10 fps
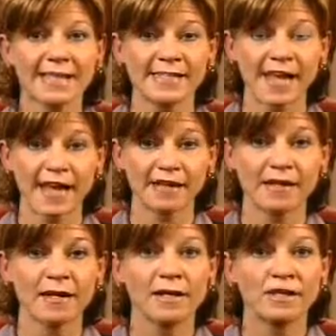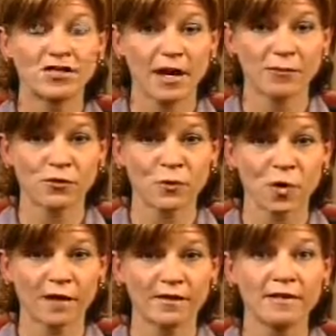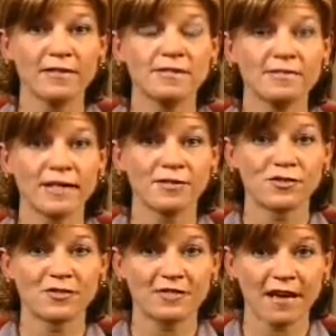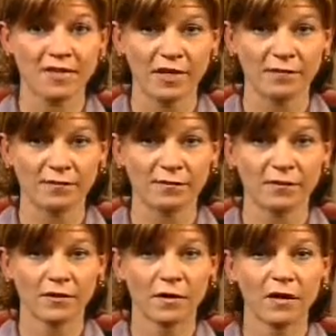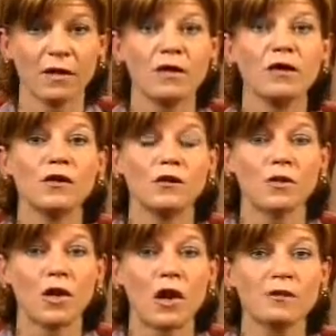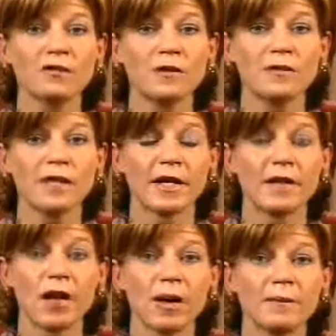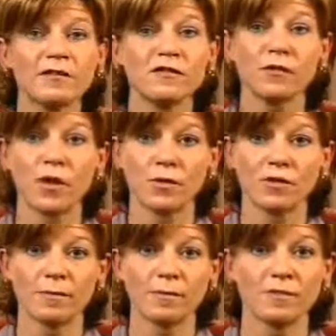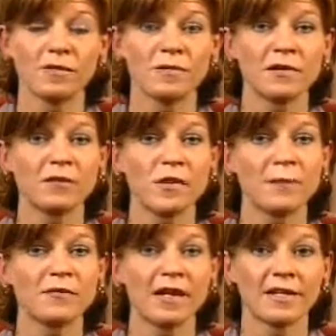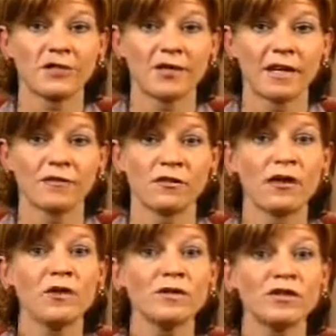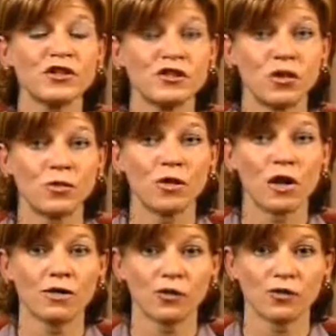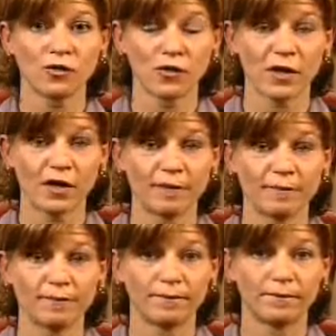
810, Chapter 1, Section 7. You can also obtain copies through OWCP's website address, which is shown on your screen.